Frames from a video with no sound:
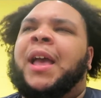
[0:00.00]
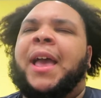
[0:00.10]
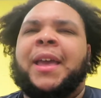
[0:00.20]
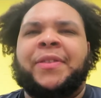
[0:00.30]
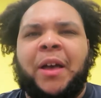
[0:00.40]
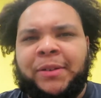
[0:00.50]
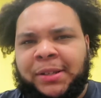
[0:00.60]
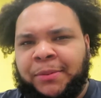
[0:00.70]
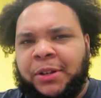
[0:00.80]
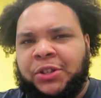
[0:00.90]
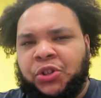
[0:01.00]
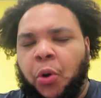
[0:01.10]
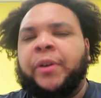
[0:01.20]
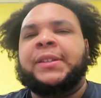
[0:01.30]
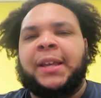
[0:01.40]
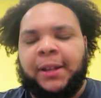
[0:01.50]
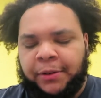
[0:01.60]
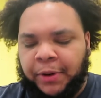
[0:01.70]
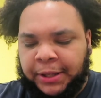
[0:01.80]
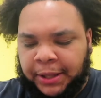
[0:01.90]
Hey, that was some good
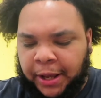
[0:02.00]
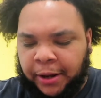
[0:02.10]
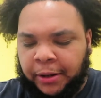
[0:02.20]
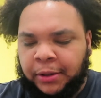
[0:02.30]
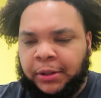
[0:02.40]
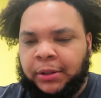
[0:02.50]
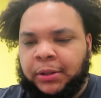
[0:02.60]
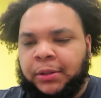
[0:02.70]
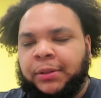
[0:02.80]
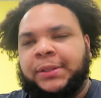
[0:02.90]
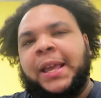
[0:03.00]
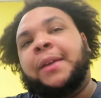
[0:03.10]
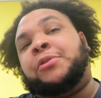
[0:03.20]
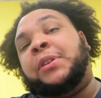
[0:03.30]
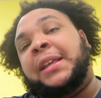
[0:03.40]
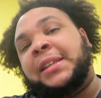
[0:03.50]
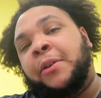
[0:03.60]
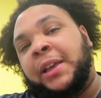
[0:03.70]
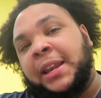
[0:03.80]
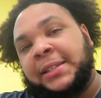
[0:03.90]
storytelling right there. Damn, so that's
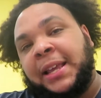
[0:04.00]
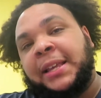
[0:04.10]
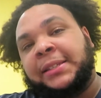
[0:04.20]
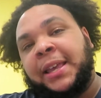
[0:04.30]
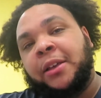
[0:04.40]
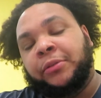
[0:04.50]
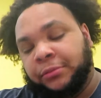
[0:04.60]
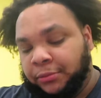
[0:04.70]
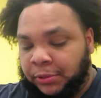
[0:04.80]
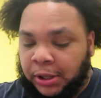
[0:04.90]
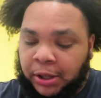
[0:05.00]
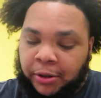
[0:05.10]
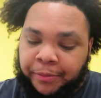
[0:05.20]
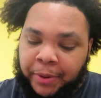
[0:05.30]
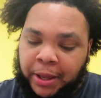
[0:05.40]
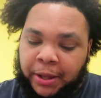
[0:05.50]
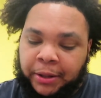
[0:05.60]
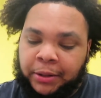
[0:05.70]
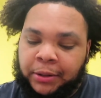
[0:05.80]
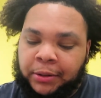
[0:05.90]
how he got his ass killed. Oh,
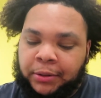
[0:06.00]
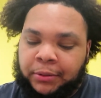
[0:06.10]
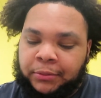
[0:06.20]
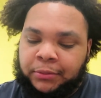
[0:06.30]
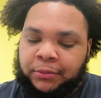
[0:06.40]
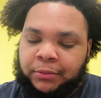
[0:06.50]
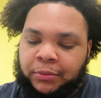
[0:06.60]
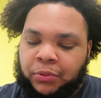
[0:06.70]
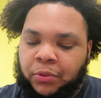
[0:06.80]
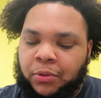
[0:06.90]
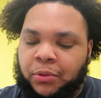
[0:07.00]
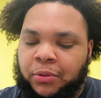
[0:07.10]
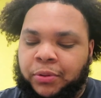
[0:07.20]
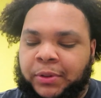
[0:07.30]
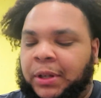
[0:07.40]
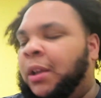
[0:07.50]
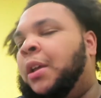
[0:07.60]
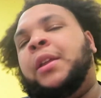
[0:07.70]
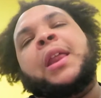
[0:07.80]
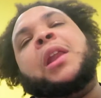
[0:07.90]
man. Woo.
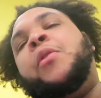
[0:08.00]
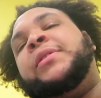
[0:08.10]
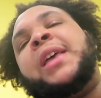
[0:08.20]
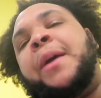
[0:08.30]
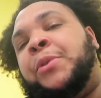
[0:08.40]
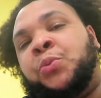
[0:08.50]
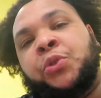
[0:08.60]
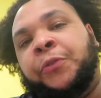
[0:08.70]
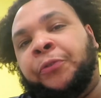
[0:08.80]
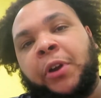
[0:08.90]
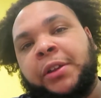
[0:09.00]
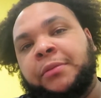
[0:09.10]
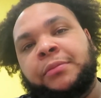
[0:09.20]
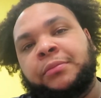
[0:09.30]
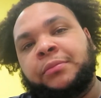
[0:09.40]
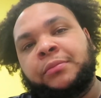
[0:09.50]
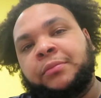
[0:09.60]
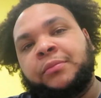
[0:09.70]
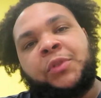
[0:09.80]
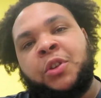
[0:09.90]
That always happens when you friend.
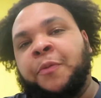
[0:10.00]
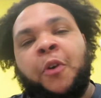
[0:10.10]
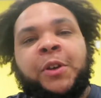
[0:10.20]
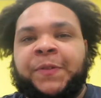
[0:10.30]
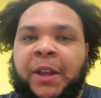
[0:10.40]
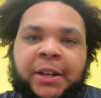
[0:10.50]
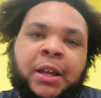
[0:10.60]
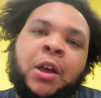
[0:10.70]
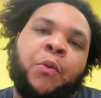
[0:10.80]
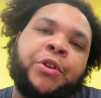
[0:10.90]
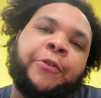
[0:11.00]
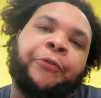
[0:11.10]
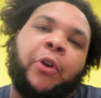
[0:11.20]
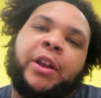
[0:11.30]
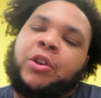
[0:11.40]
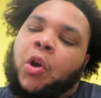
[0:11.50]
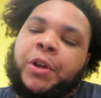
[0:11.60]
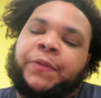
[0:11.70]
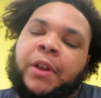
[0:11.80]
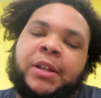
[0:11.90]
You always find
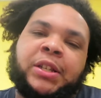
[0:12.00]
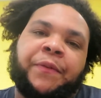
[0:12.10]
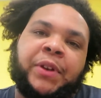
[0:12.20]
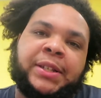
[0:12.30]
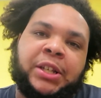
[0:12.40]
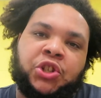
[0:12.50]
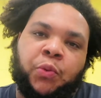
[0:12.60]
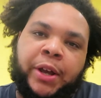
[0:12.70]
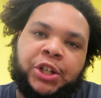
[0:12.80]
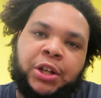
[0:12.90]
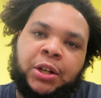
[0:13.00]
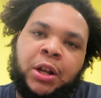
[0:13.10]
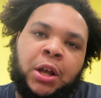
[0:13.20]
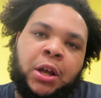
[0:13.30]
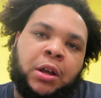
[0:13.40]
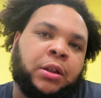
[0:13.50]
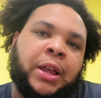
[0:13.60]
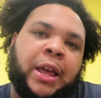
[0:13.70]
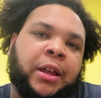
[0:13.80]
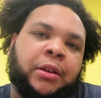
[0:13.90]
yourself in a situation
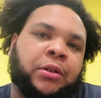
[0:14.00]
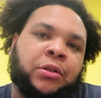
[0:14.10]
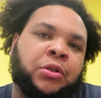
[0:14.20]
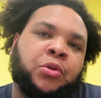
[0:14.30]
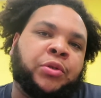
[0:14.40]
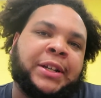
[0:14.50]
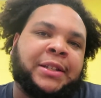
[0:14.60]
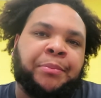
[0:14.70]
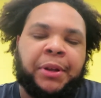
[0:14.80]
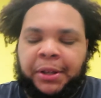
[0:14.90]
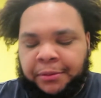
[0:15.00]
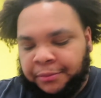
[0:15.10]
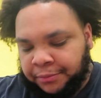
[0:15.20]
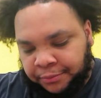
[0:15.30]
that you don't need to be in.